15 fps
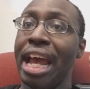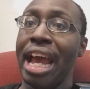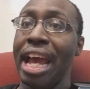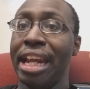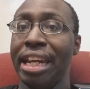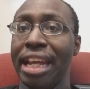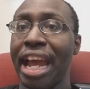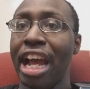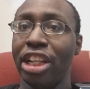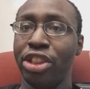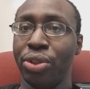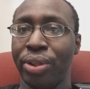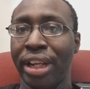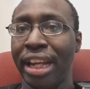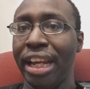and the
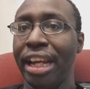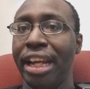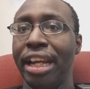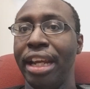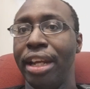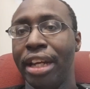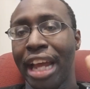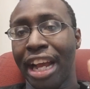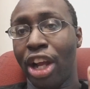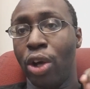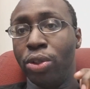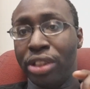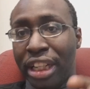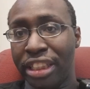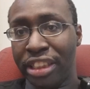actual key that
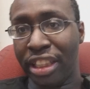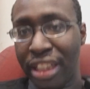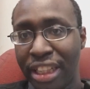goes into